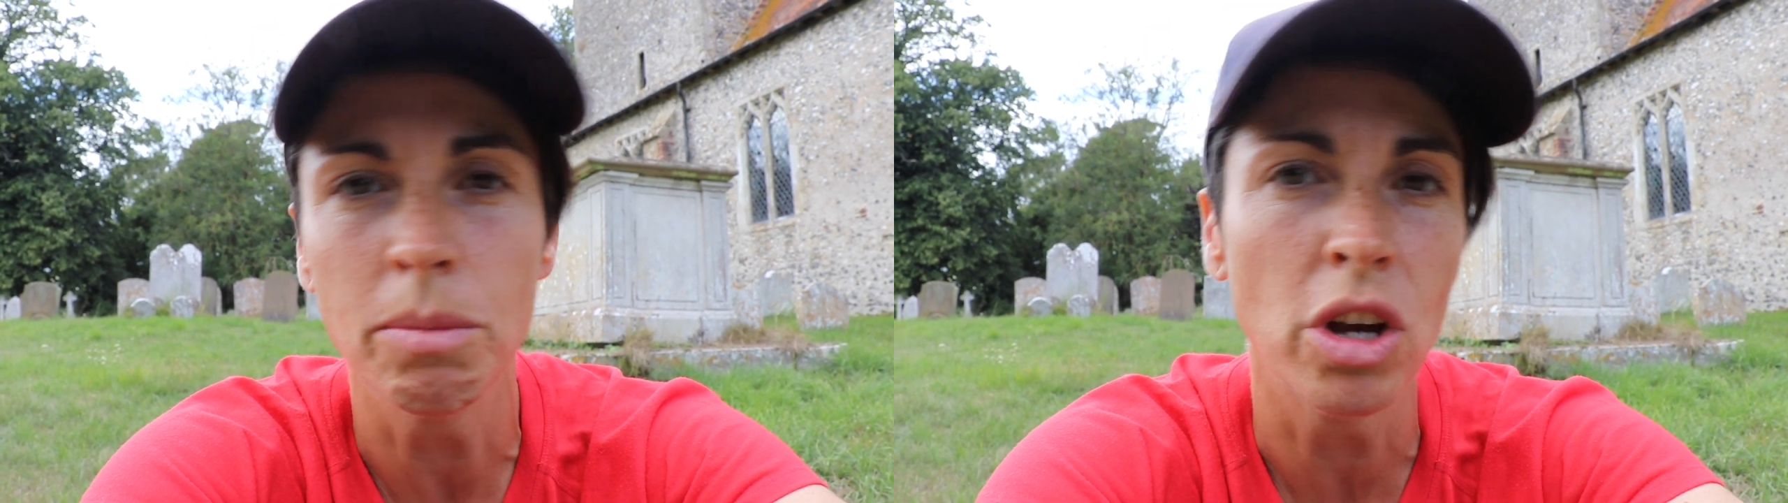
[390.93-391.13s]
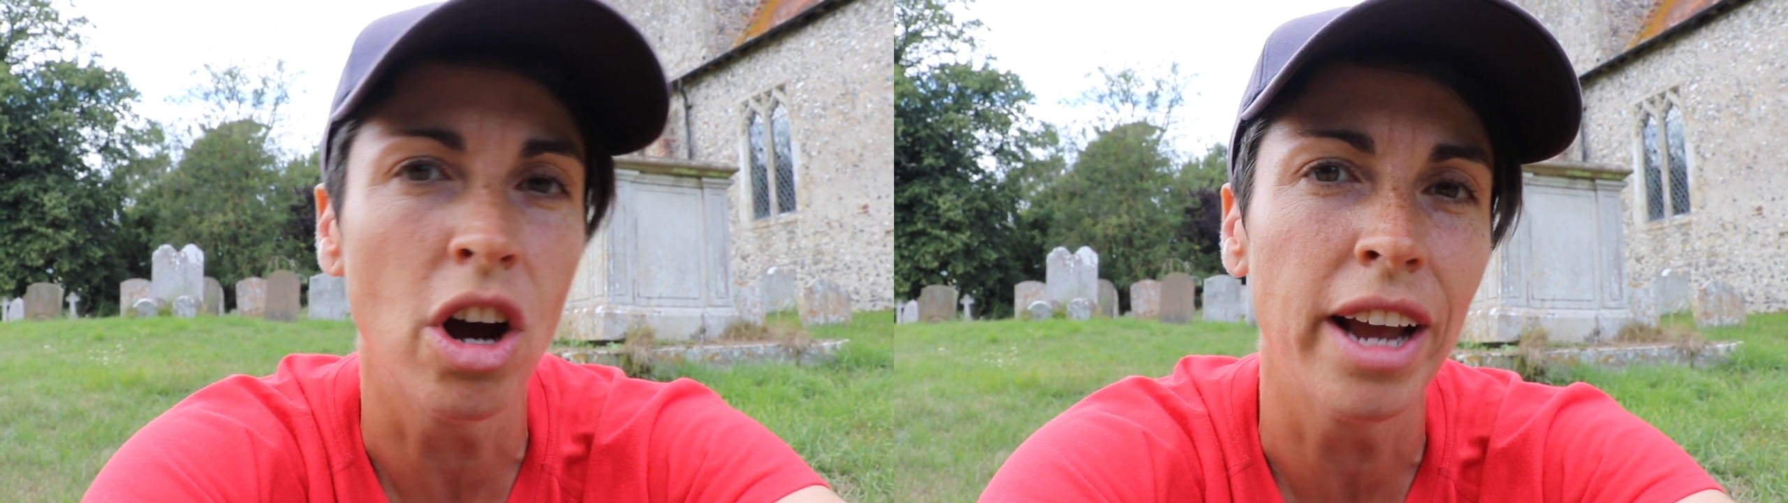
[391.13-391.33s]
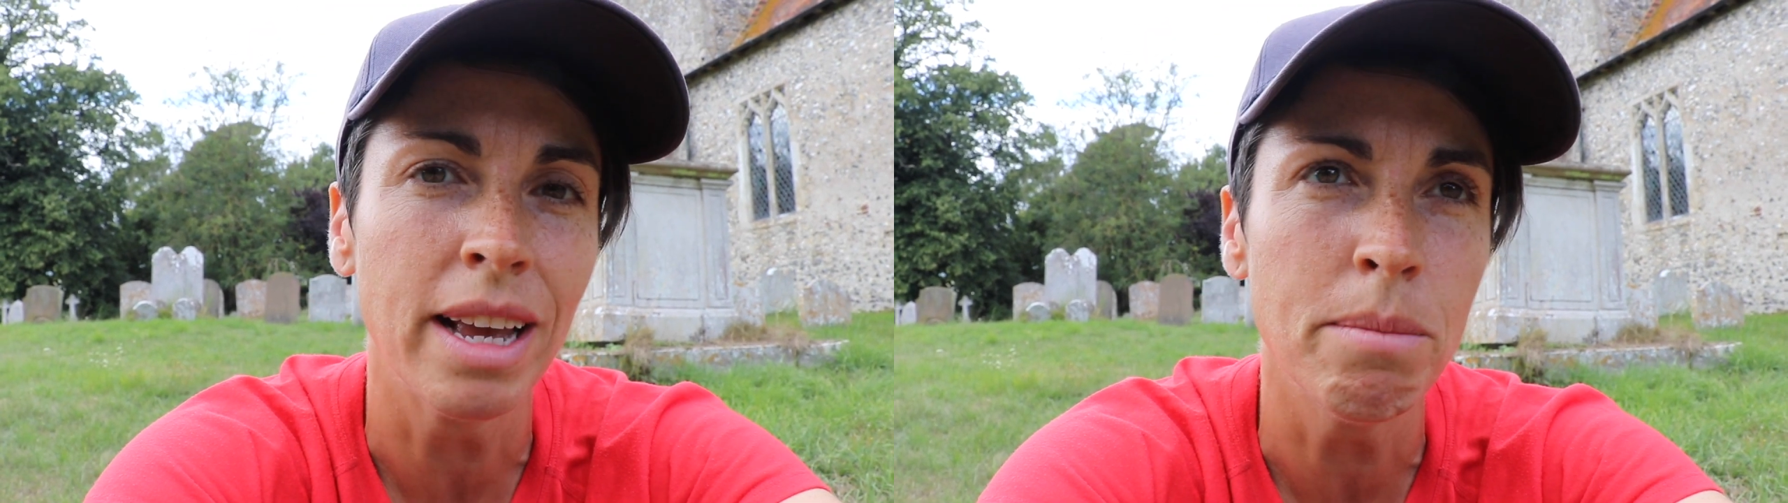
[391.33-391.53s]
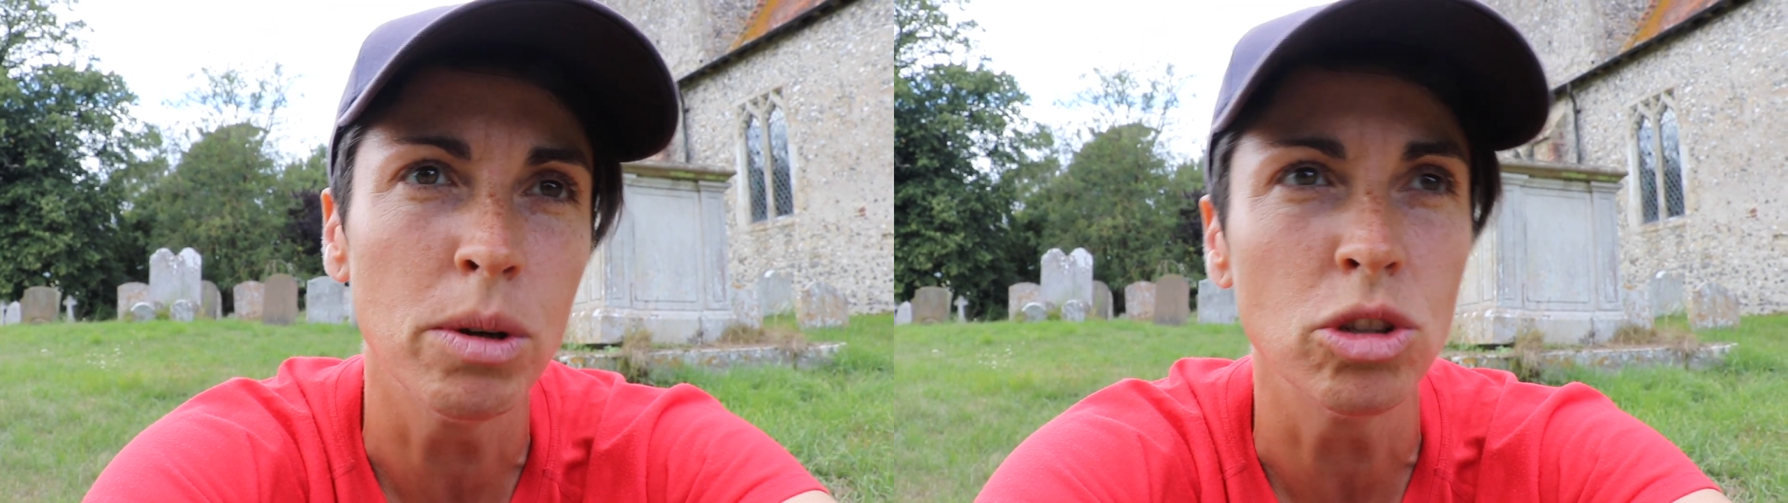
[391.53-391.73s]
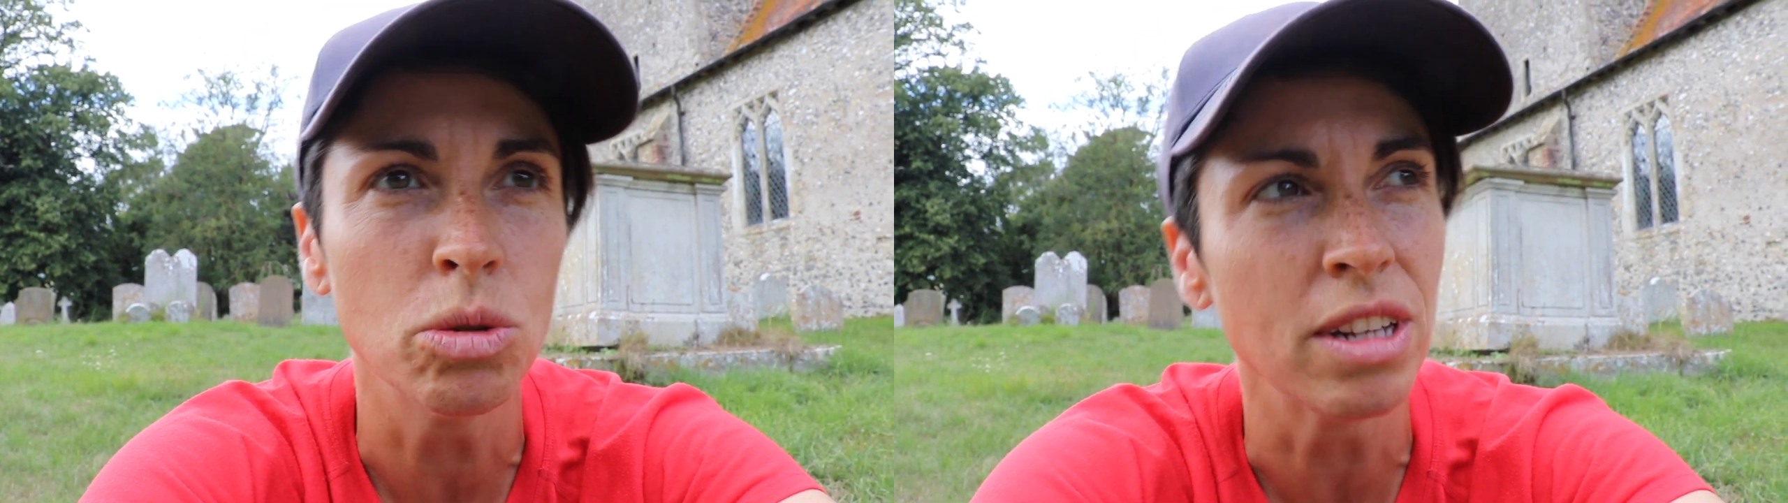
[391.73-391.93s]
up your hiking
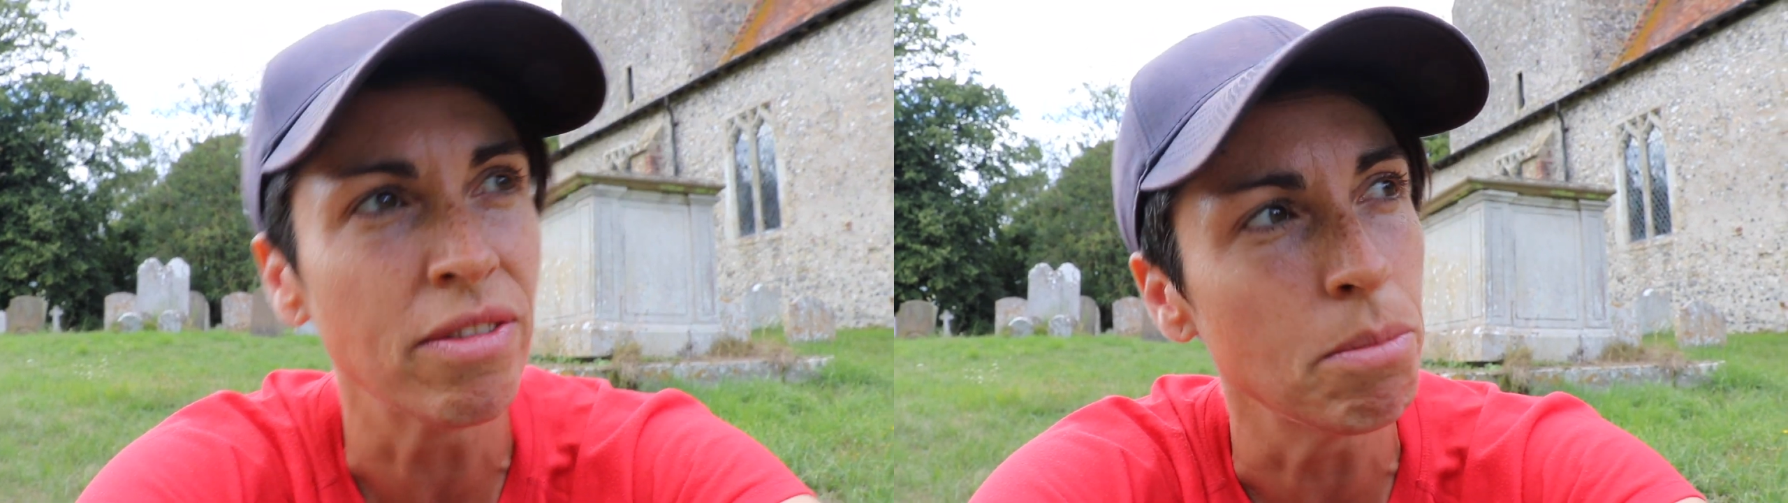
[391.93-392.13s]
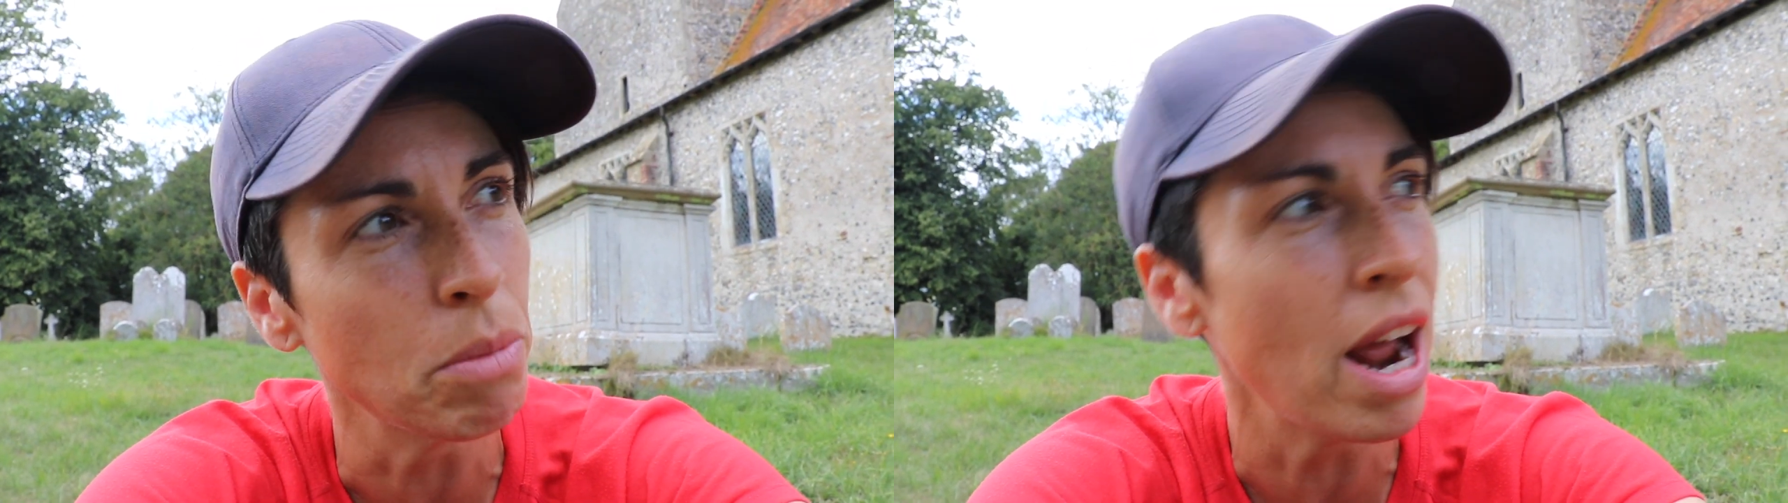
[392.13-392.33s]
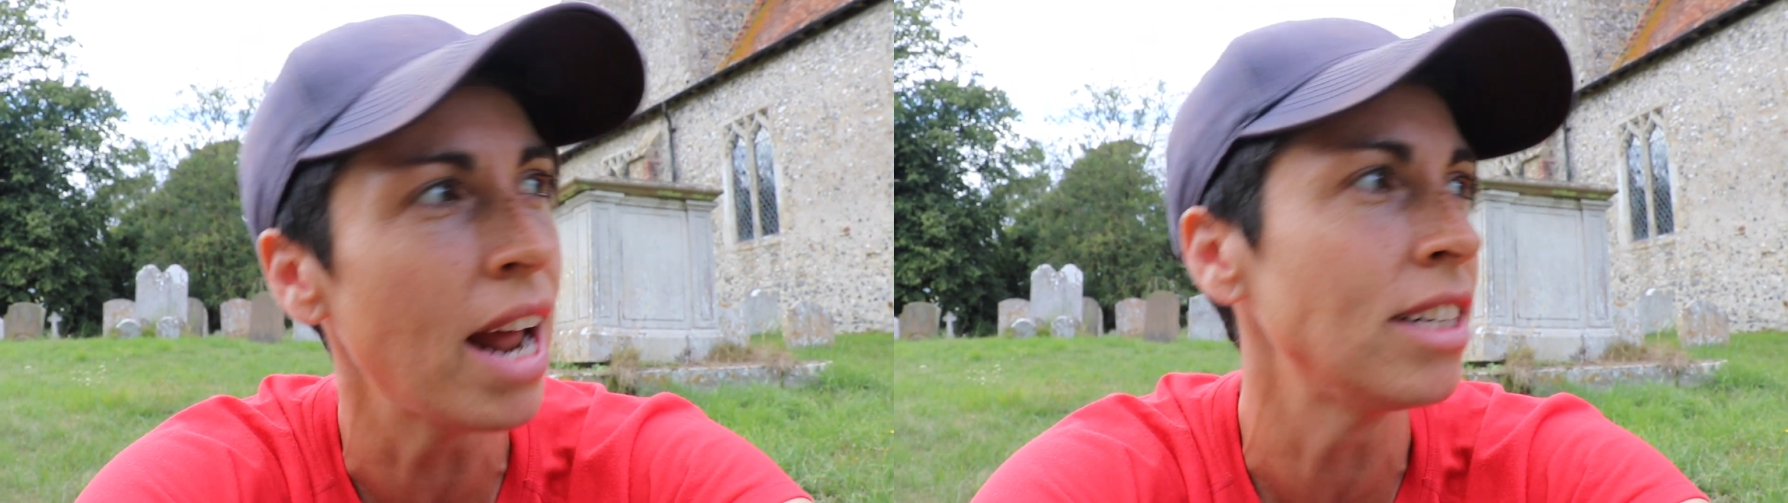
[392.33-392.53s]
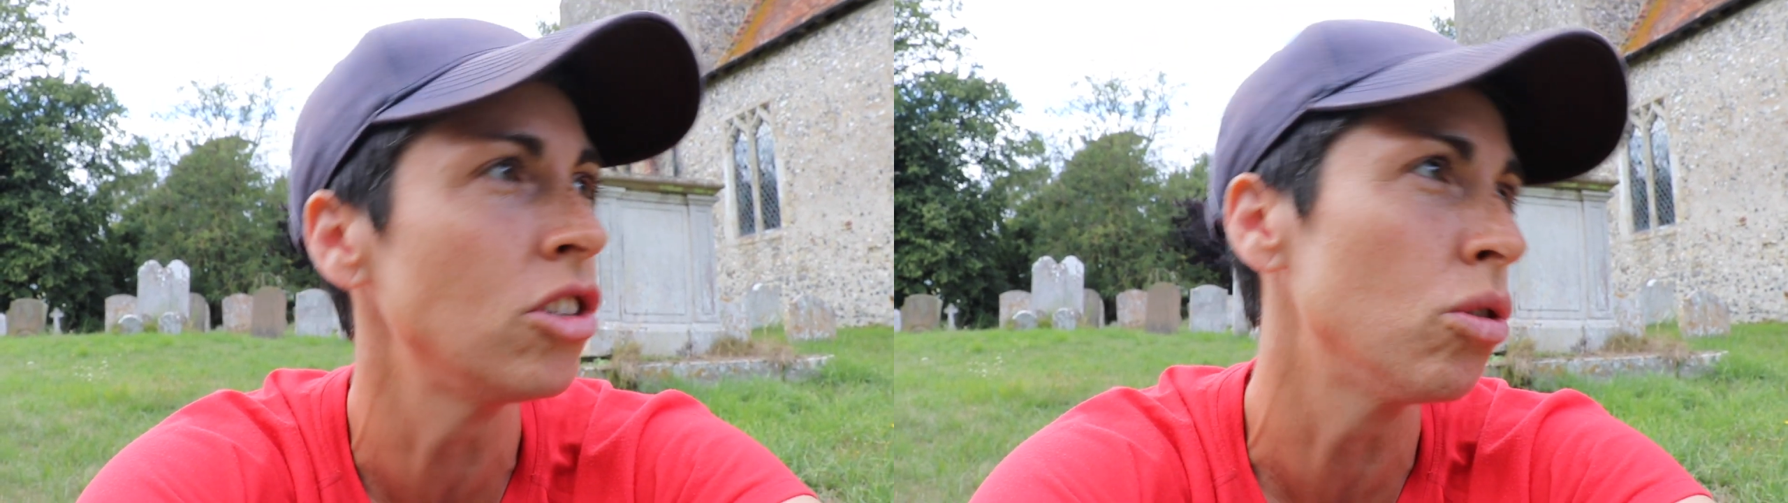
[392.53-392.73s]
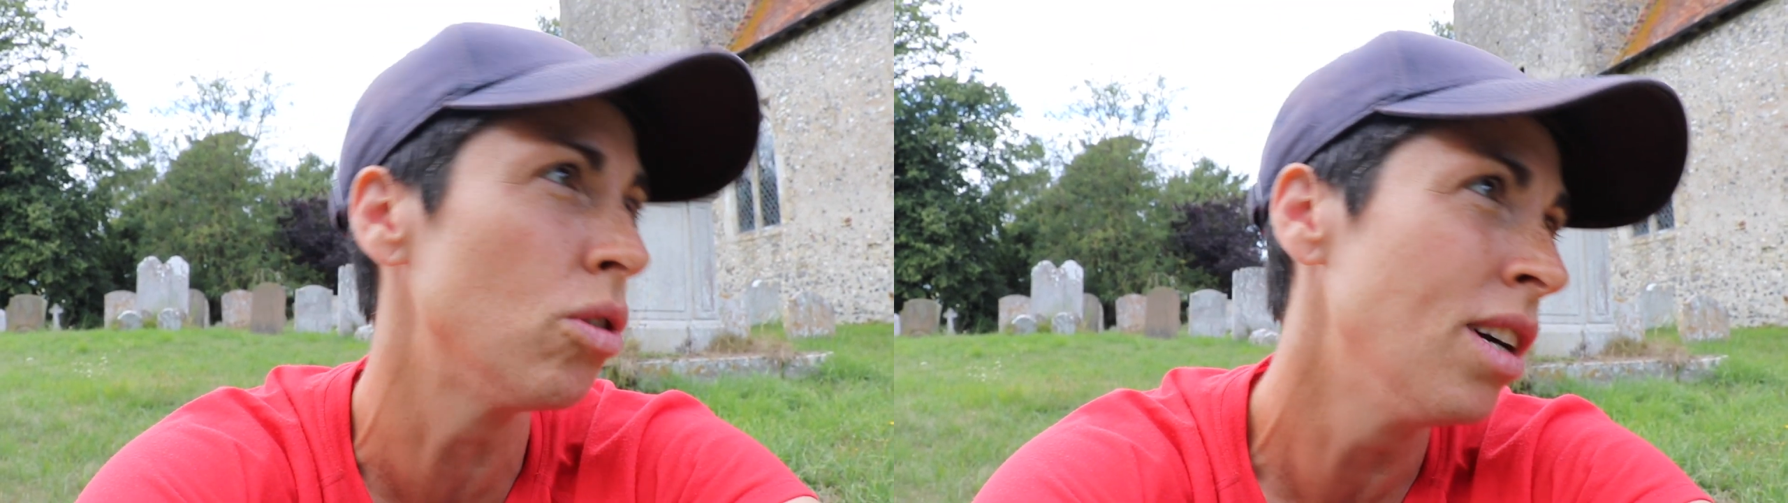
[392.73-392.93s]
boots to a different
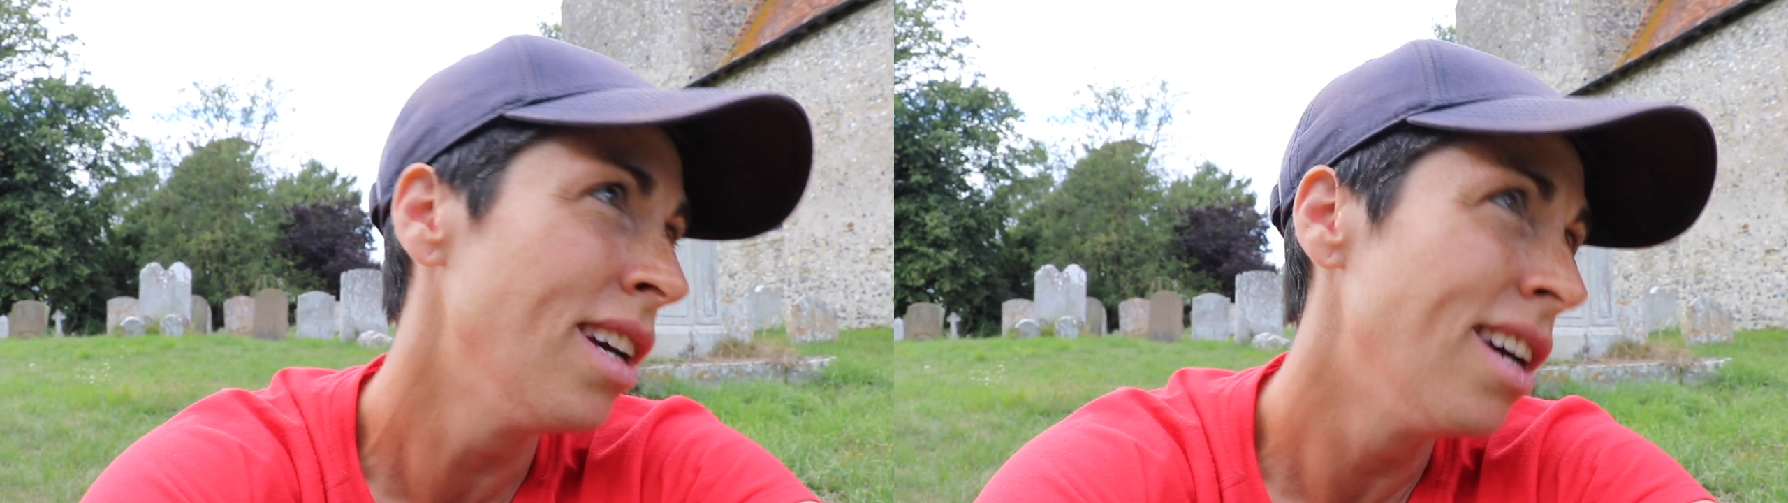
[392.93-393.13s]
brand or